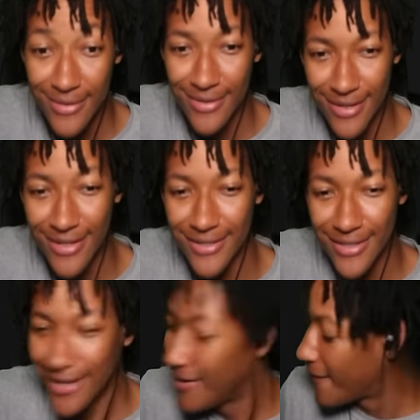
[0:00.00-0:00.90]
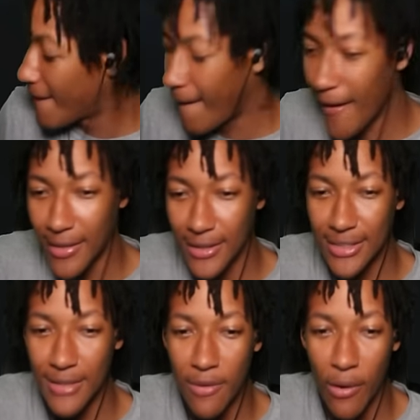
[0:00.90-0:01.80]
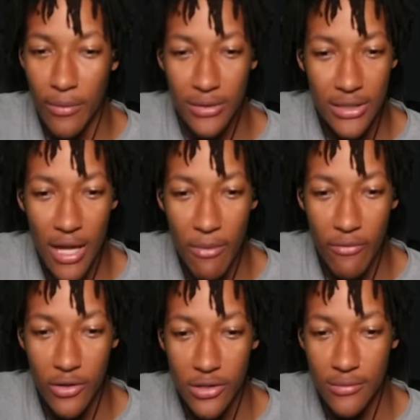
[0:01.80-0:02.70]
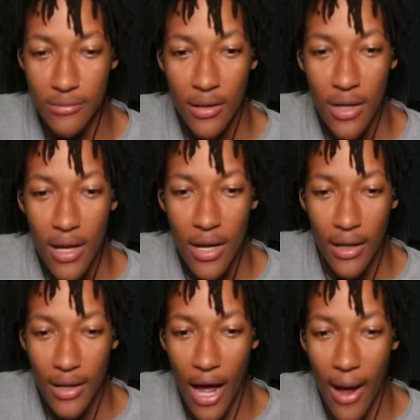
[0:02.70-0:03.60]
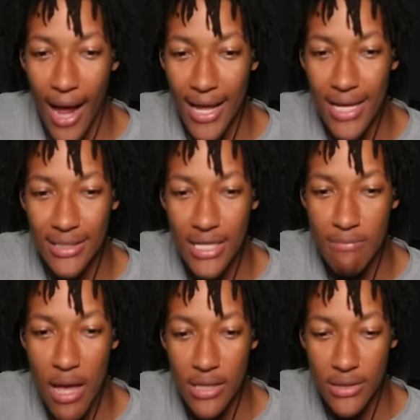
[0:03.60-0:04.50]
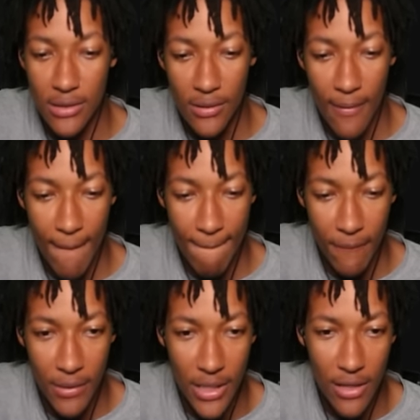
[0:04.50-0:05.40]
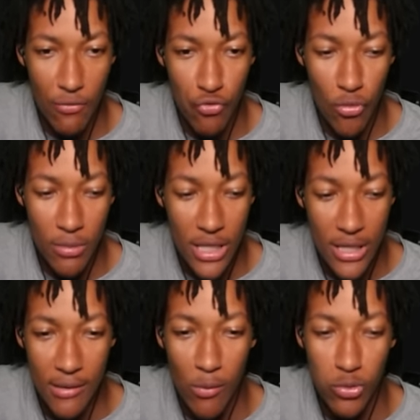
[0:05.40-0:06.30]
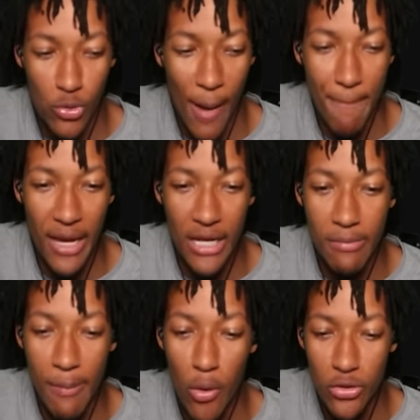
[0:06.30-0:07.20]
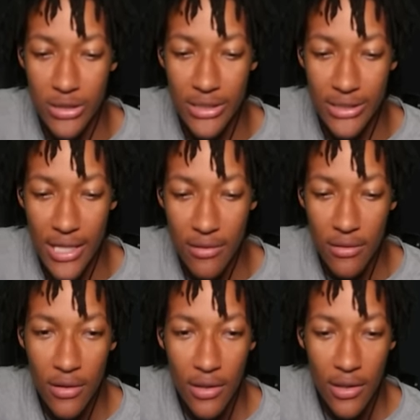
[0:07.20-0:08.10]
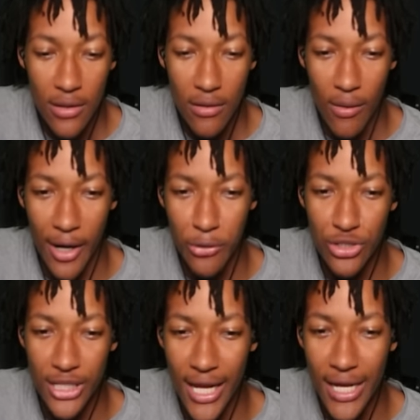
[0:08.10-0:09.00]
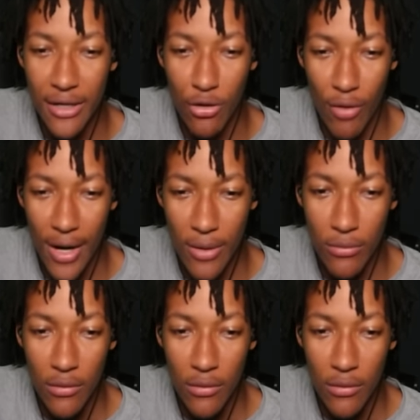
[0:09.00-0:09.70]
Nice. Alright, let's keep going. This is the demo version. Now I can't see bitch. Need a room key, so I'm picking up a potion instead. Why are you shaking it around?